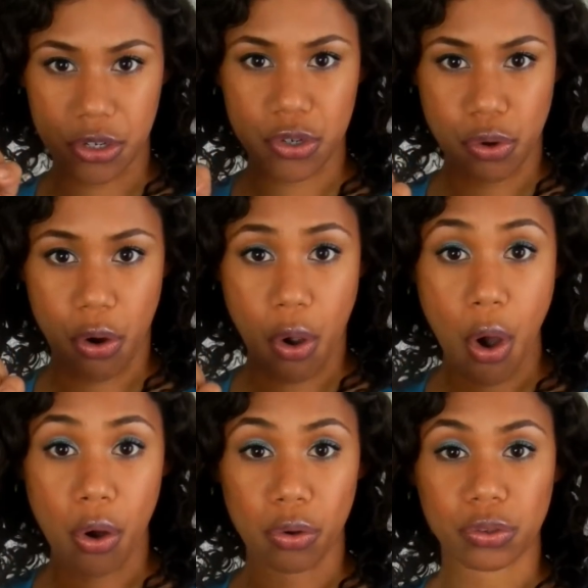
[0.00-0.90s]
in a strong
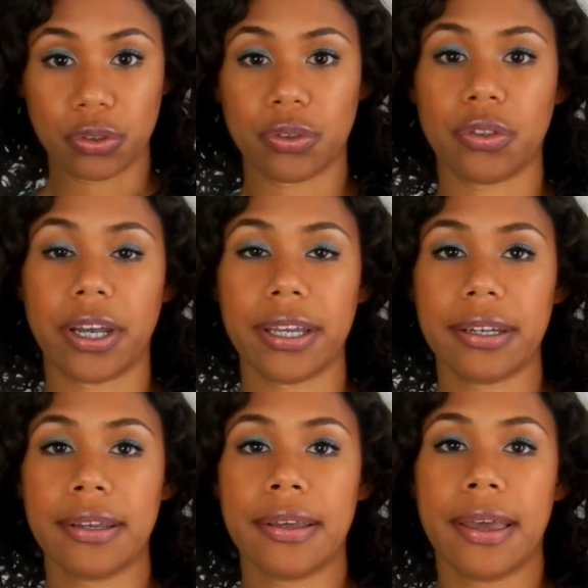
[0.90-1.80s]
hold,
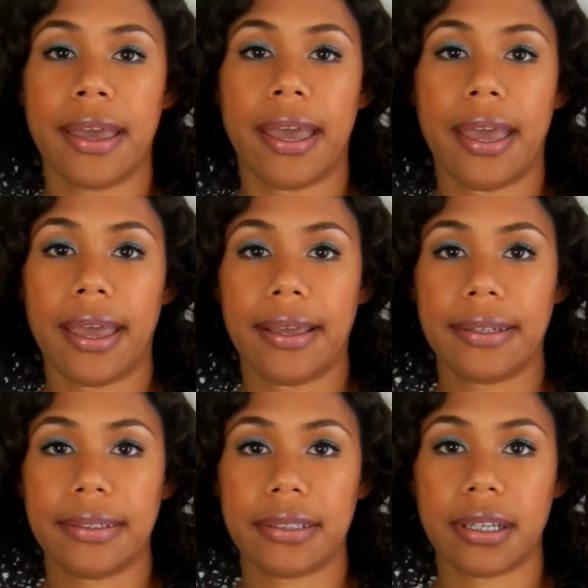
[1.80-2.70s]
right?
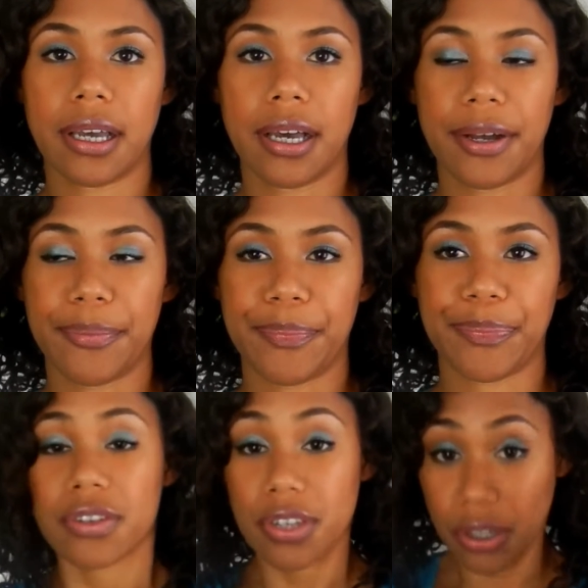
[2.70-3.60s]
And
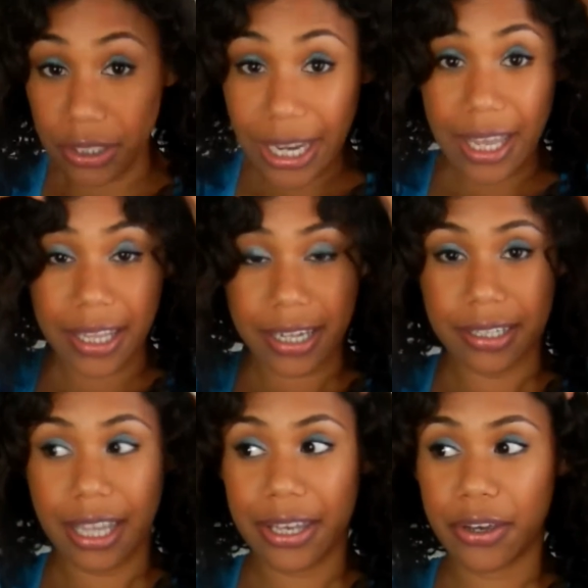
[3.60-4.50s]
so now
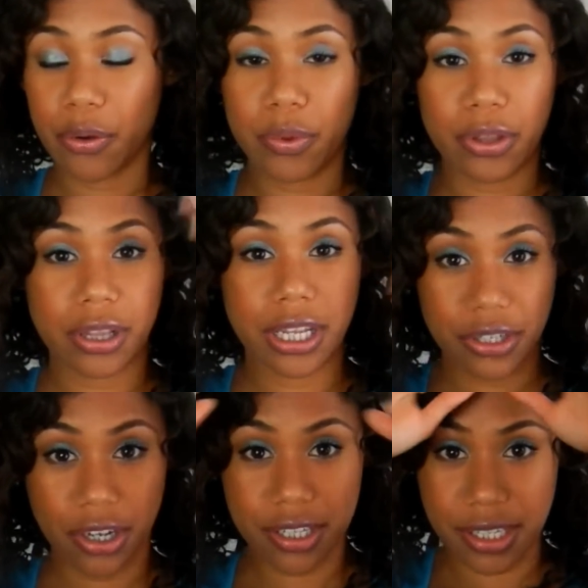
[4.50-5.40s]
that, like, with all
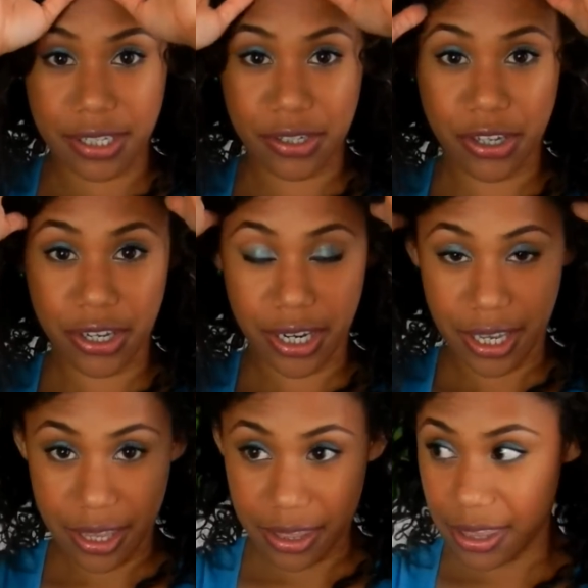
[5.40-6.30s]
that tossing and
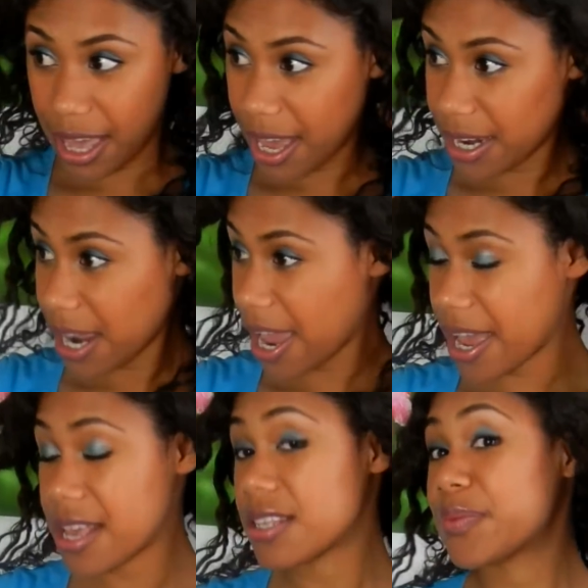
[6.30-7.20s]
turning, that
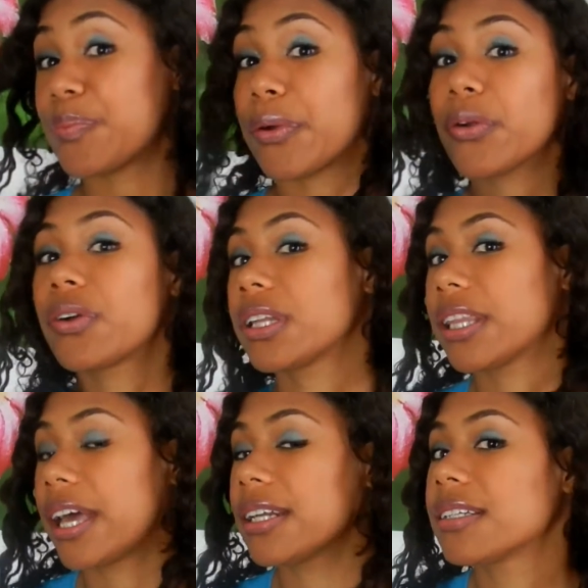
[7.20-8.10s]
has
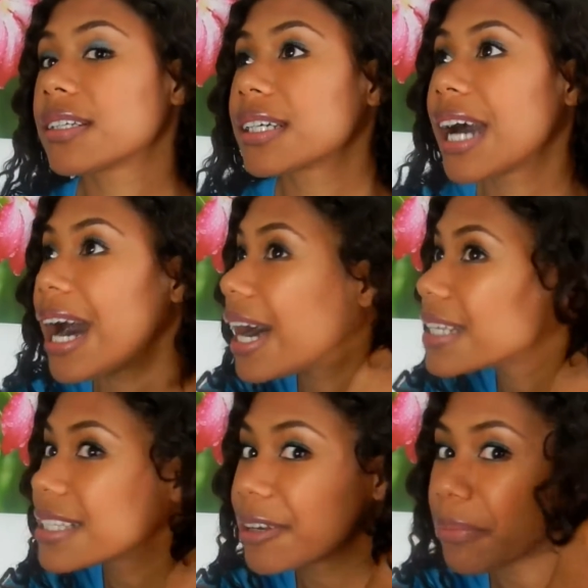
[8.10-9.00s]
broken that
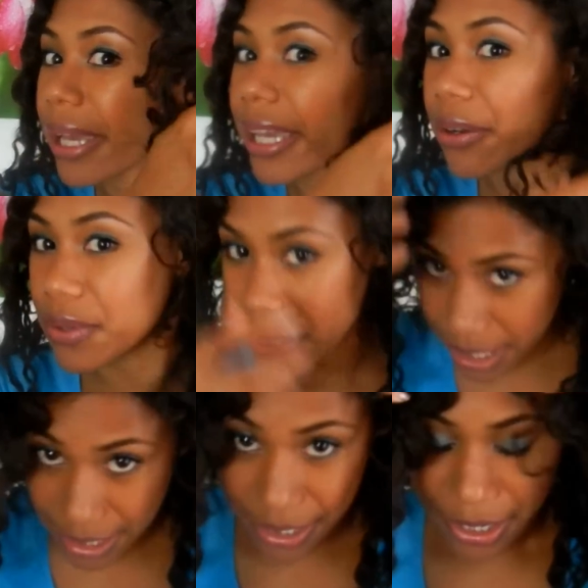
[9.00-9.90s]
cast that my hair was
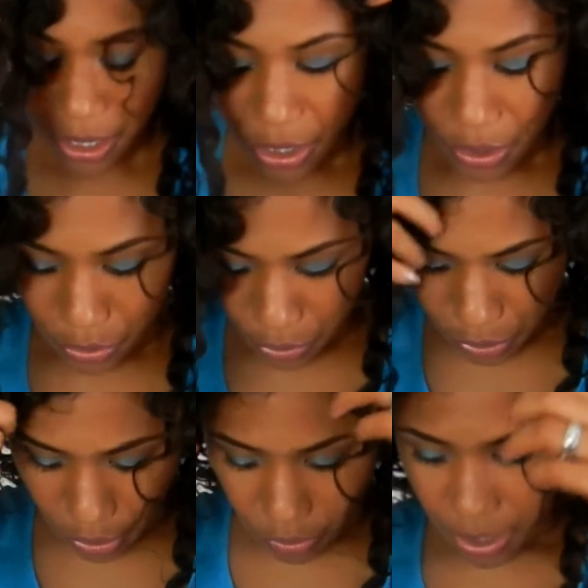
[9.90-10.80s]
in.
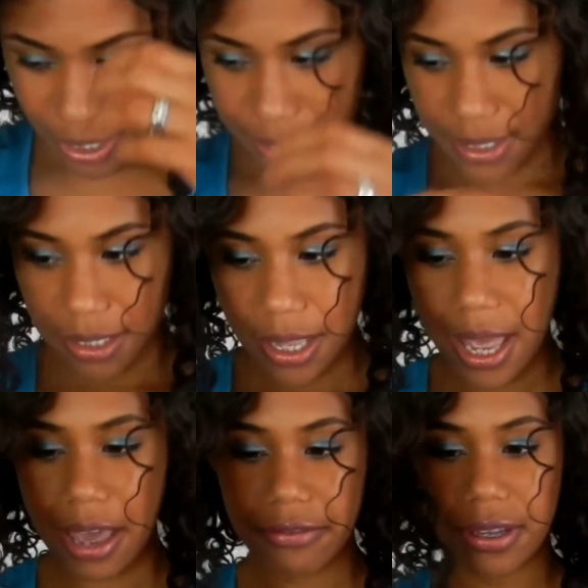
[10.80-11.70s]
So I still
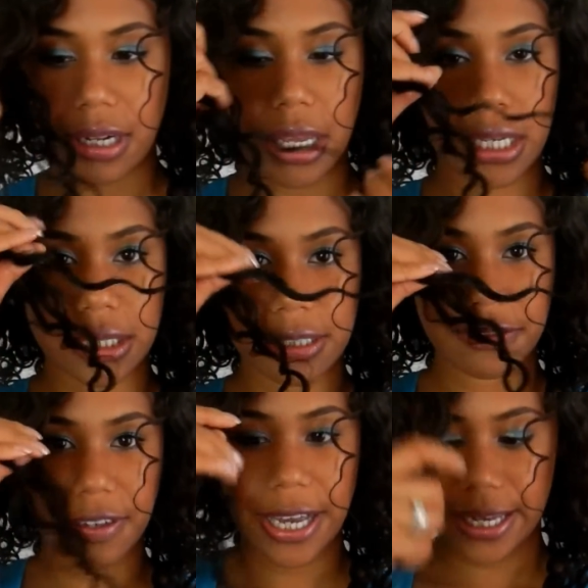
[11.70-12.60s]
have it like
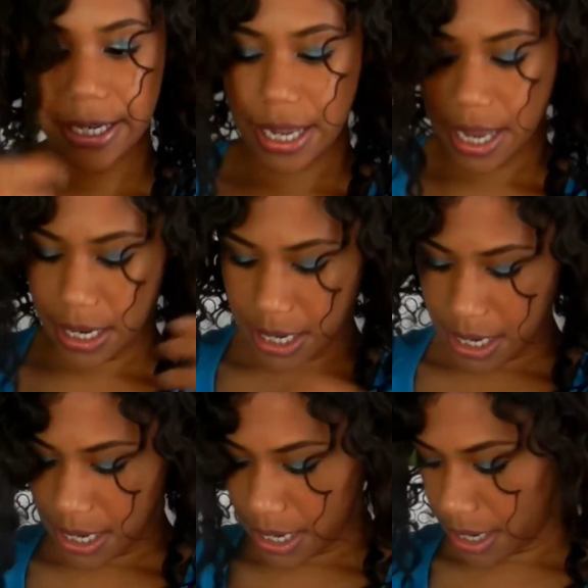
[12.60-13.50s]
defined and
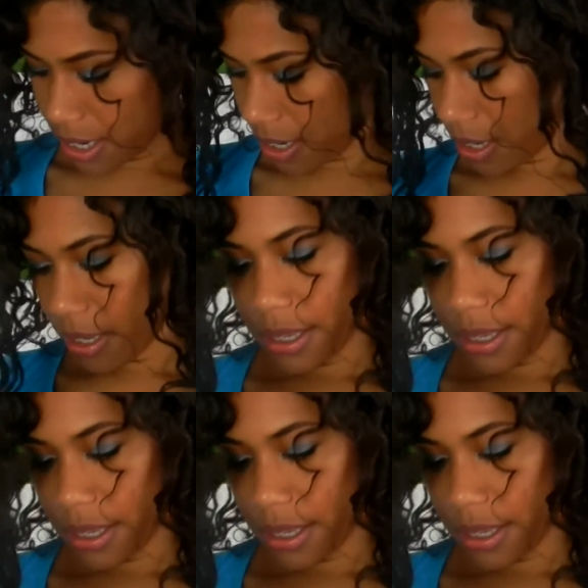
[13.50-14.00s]
in